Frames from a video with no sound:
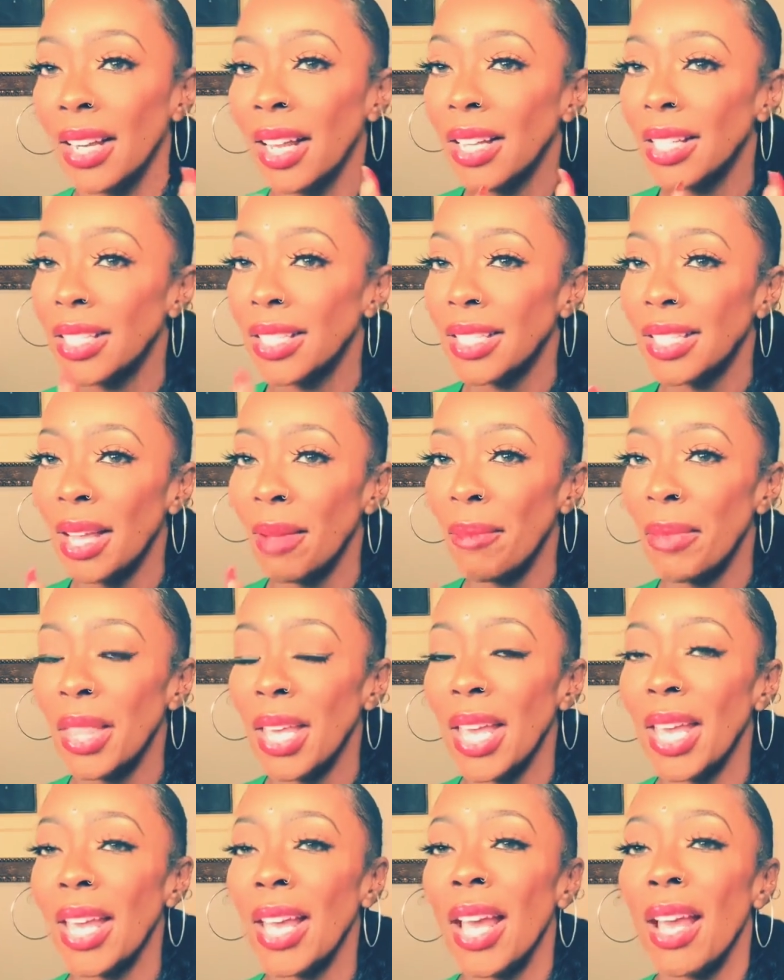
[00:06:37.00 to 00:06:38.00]

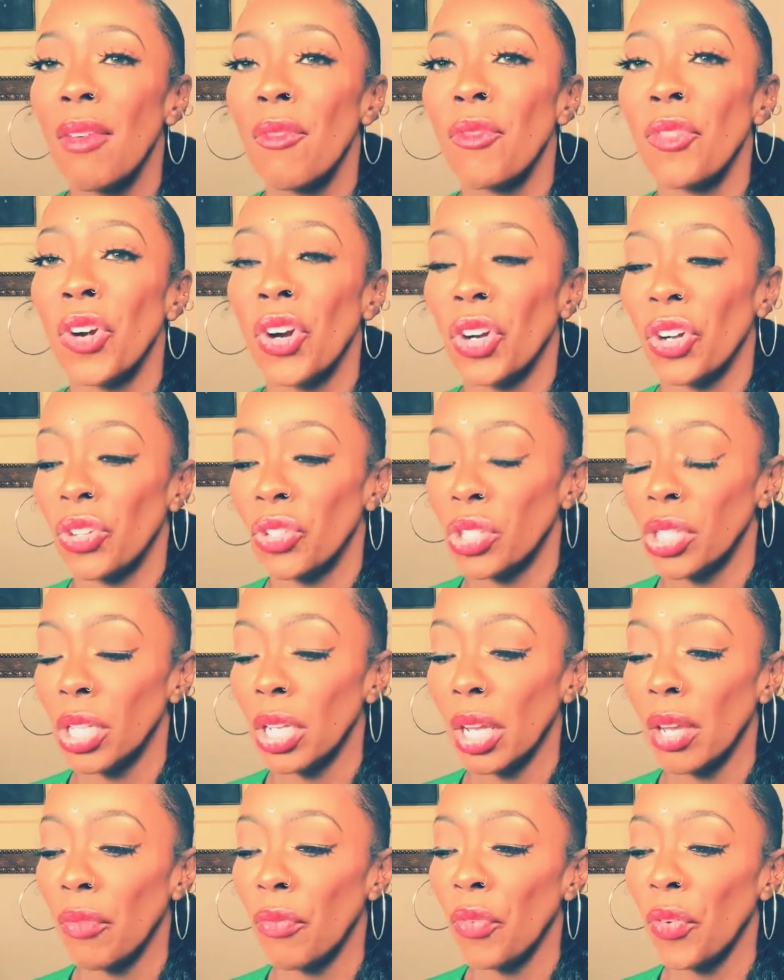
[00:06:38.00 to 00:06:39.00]
Something Virgo's
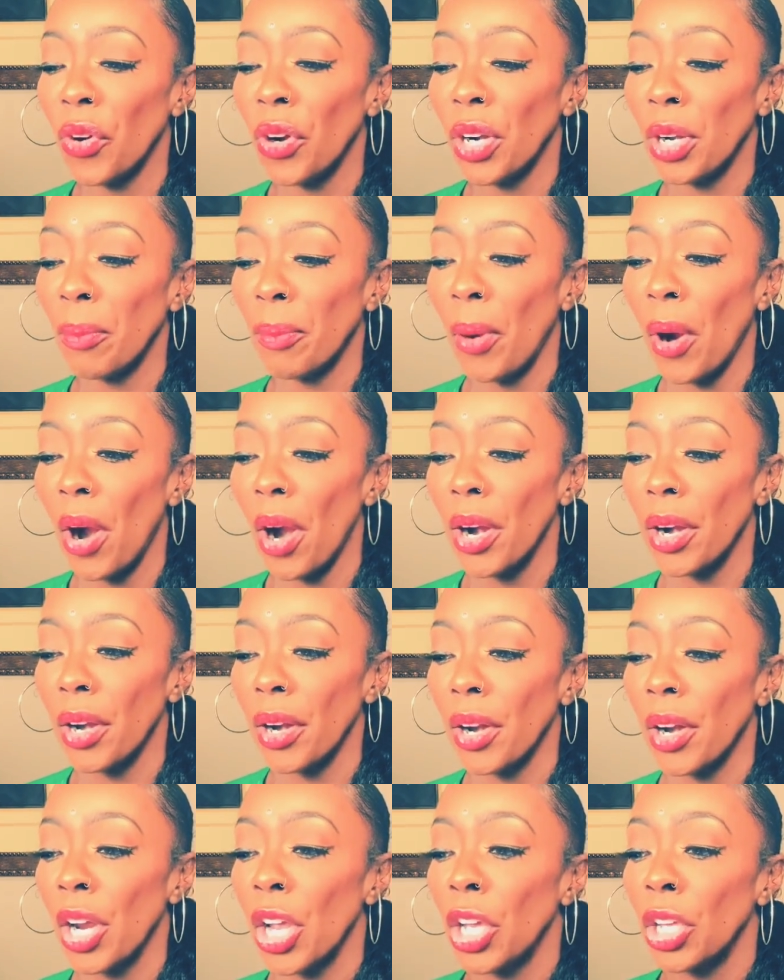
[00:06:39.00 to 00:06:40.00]
looking for in a
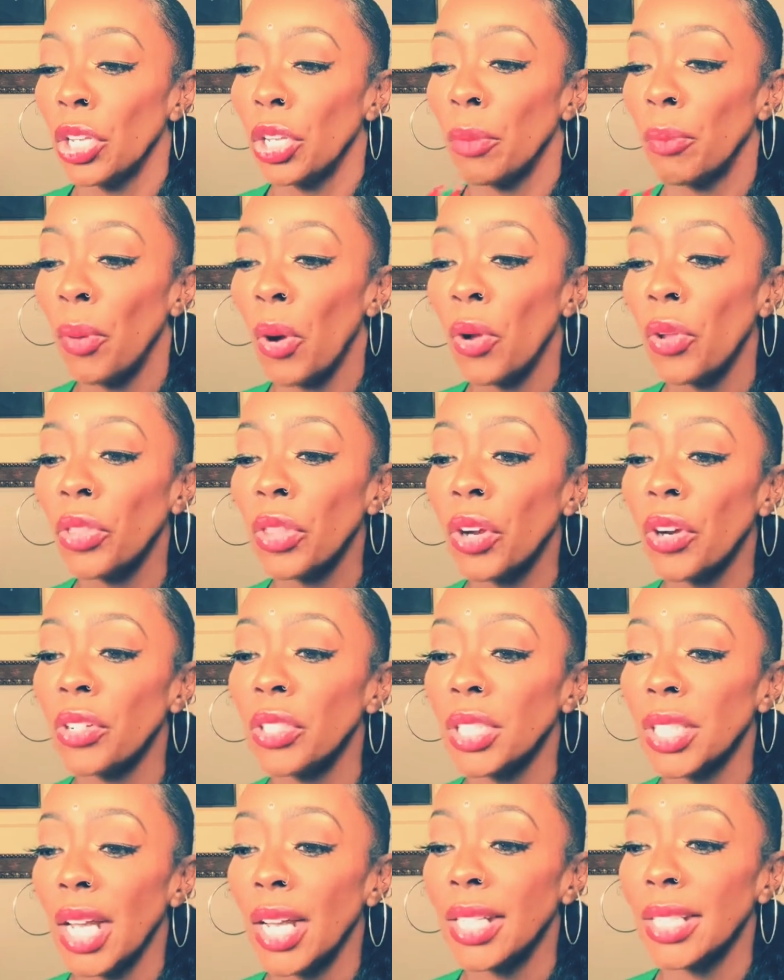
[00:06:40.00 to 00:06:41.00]
partner. You're both
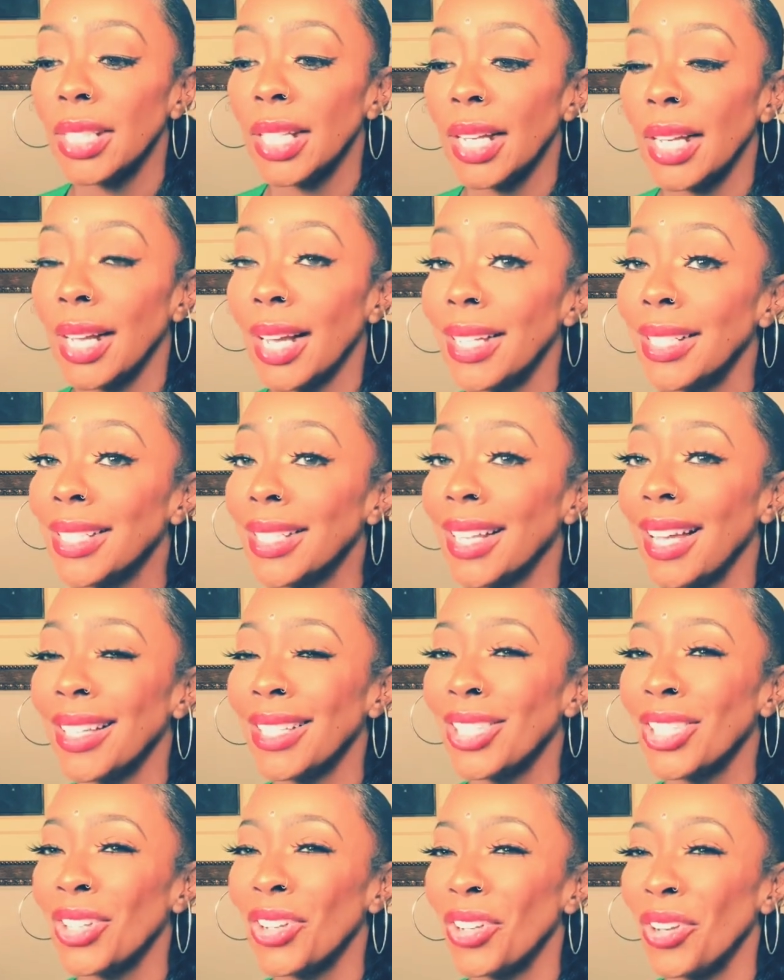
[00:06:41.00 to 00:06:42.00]
earth signs, like I
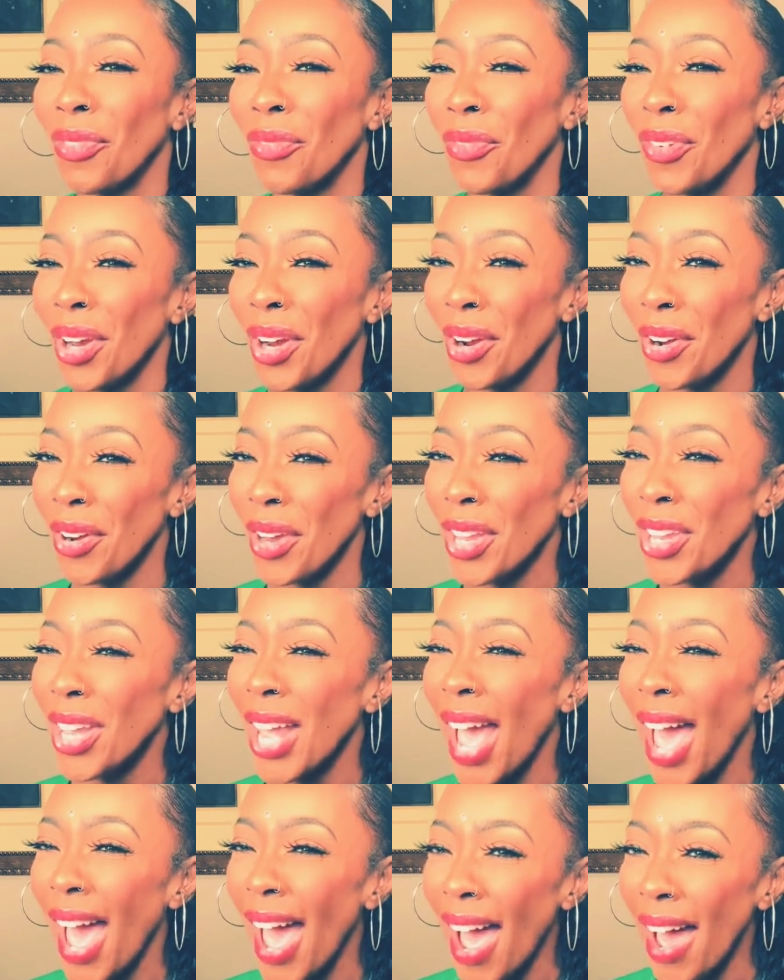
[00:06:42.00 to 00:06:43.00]
said, so you
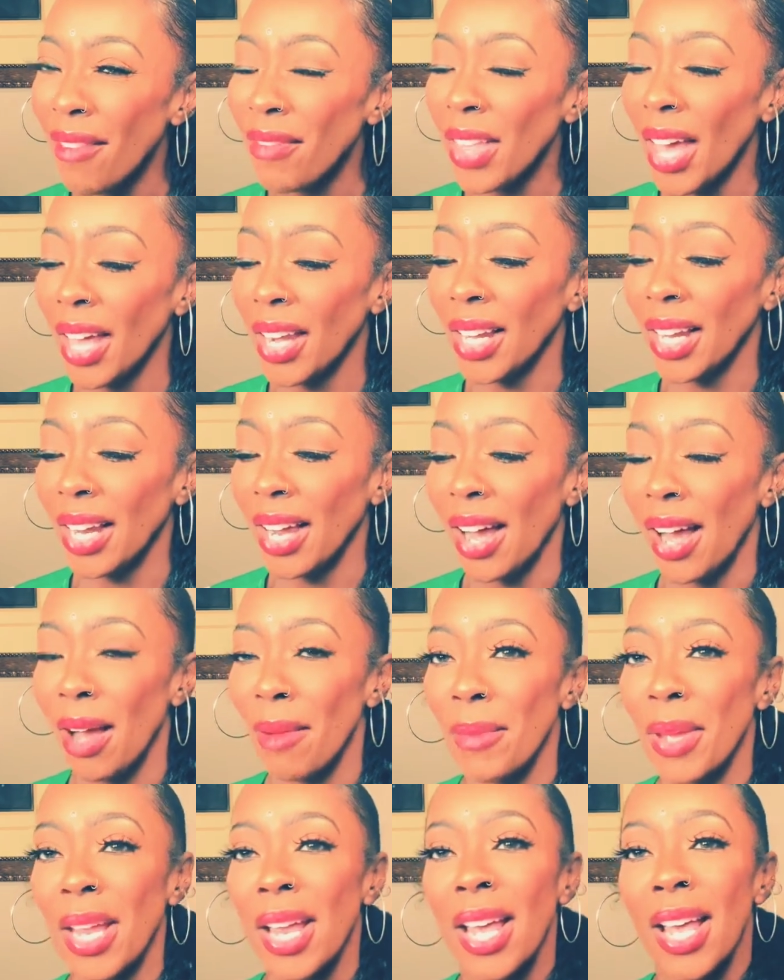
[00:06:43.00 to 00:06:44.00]
have that in
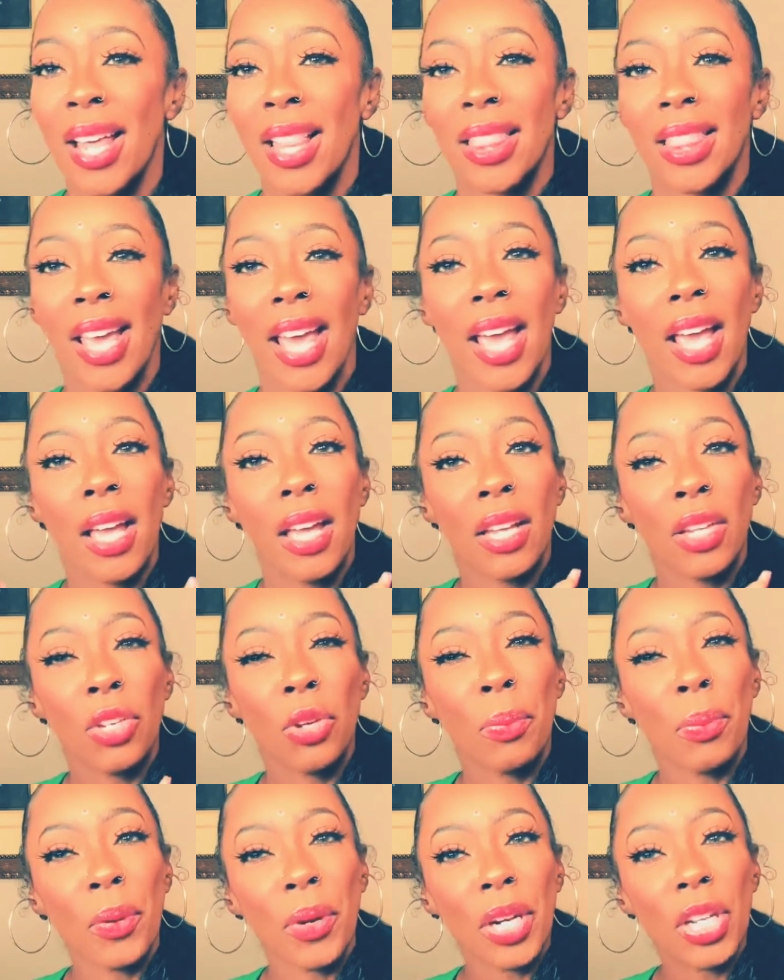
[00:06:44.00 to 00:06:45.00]
common, that
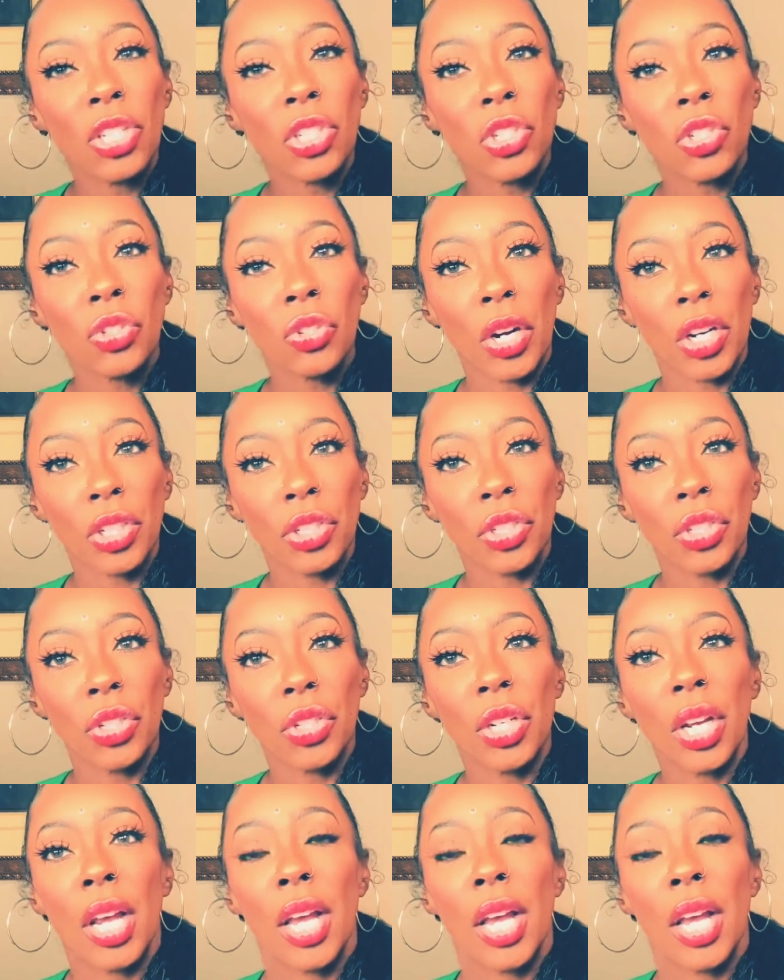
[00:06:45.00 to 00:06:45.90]
you're pretty structured.